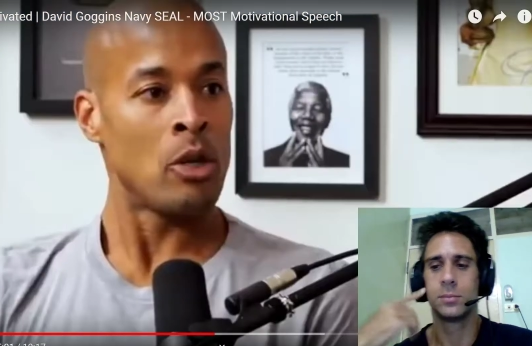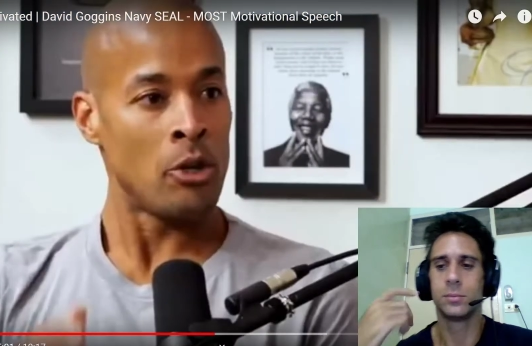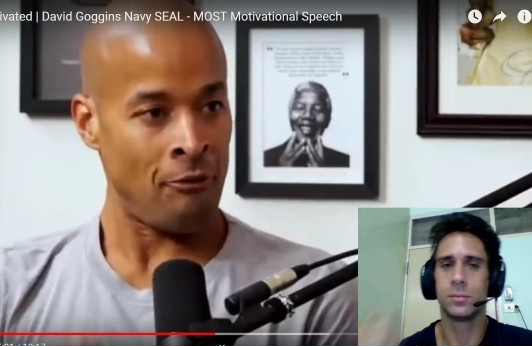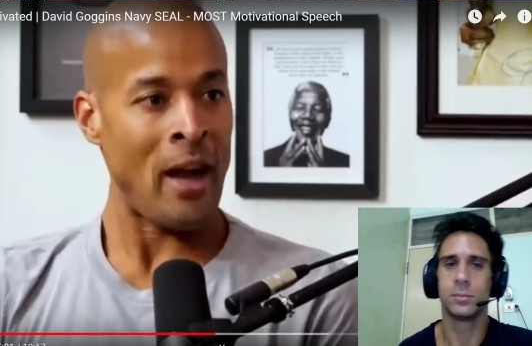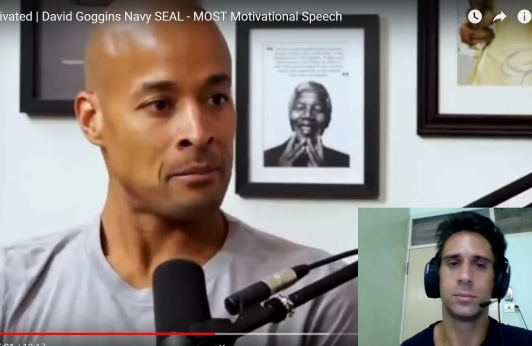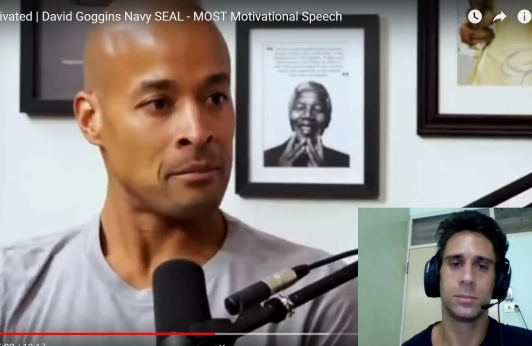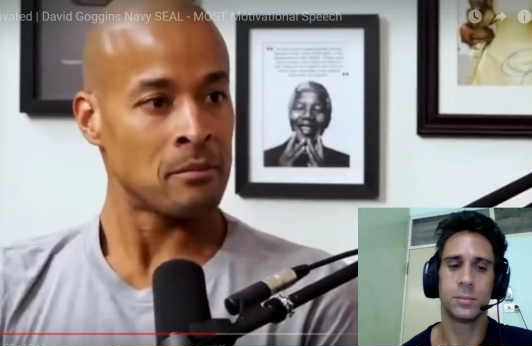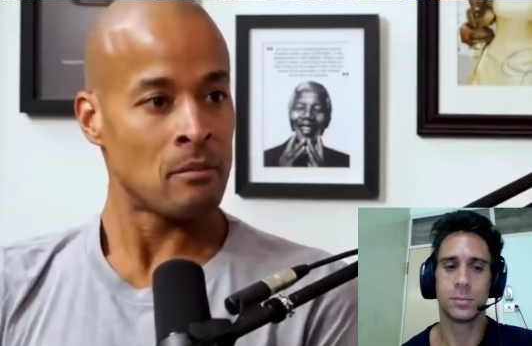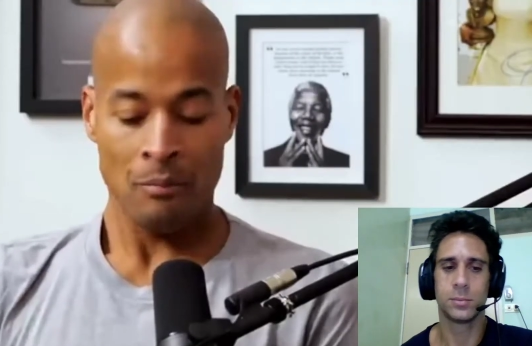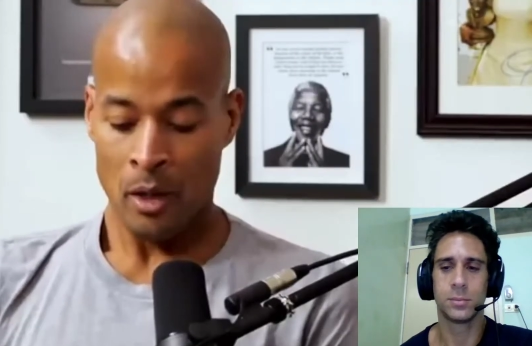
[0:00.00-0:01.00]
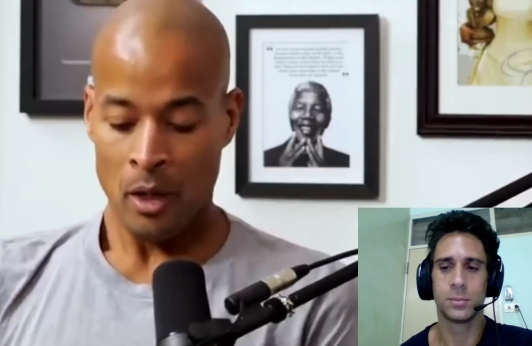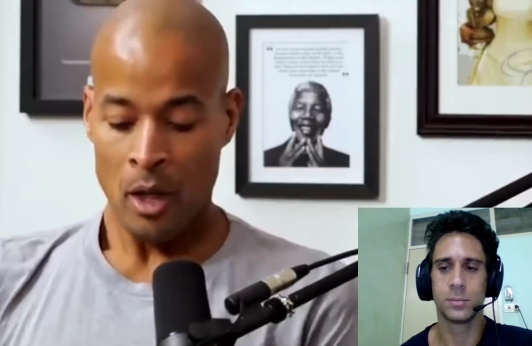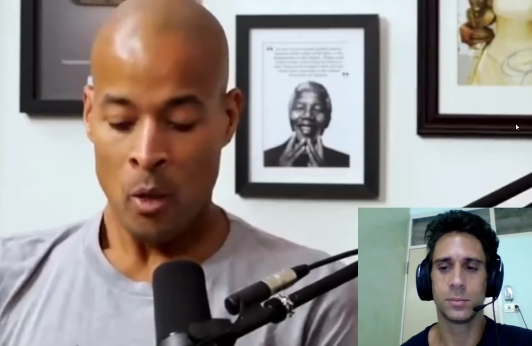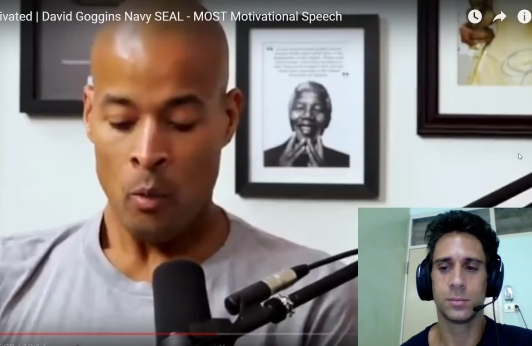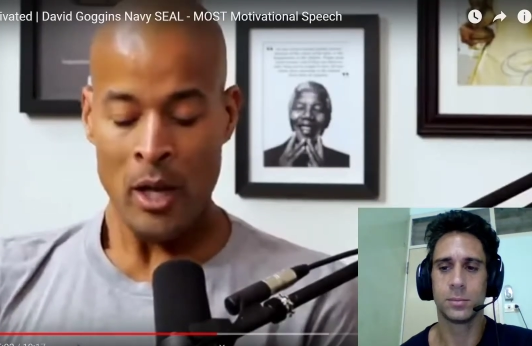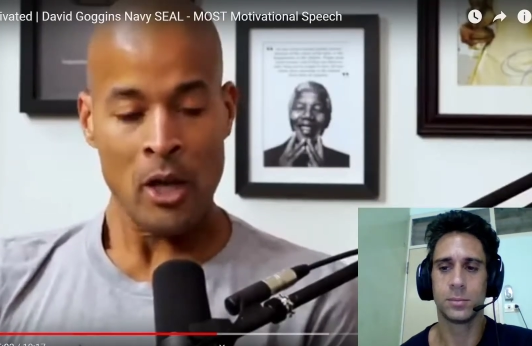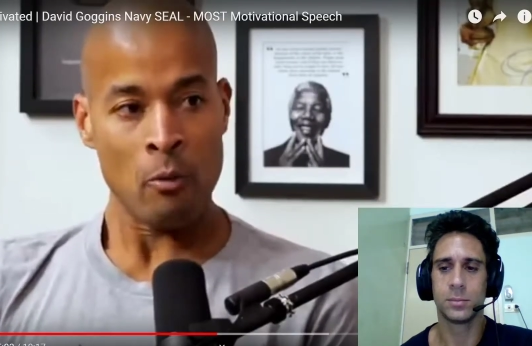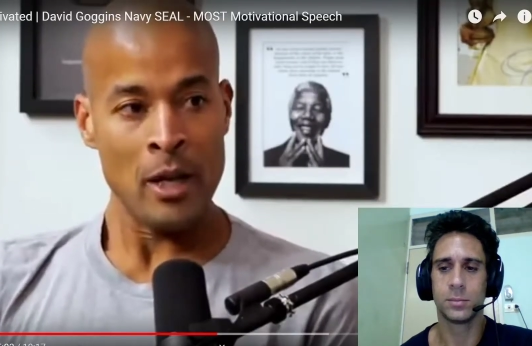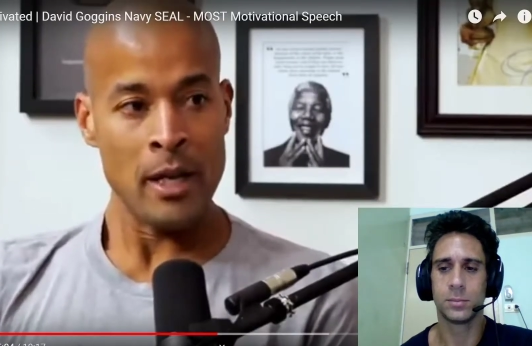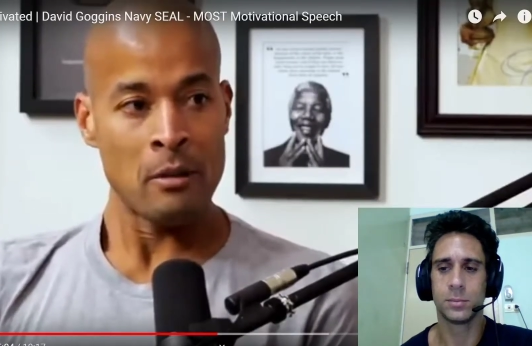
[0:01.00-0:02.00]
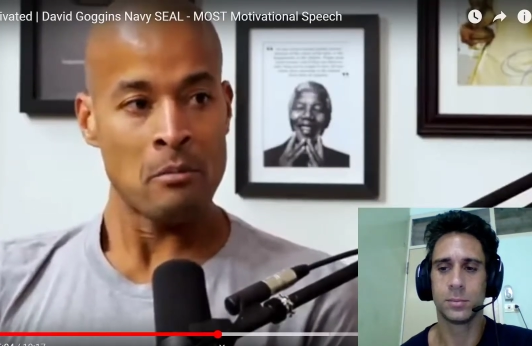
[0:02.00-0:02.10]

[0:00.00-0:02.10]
Speaker 1: you're fat. When I couldn't read,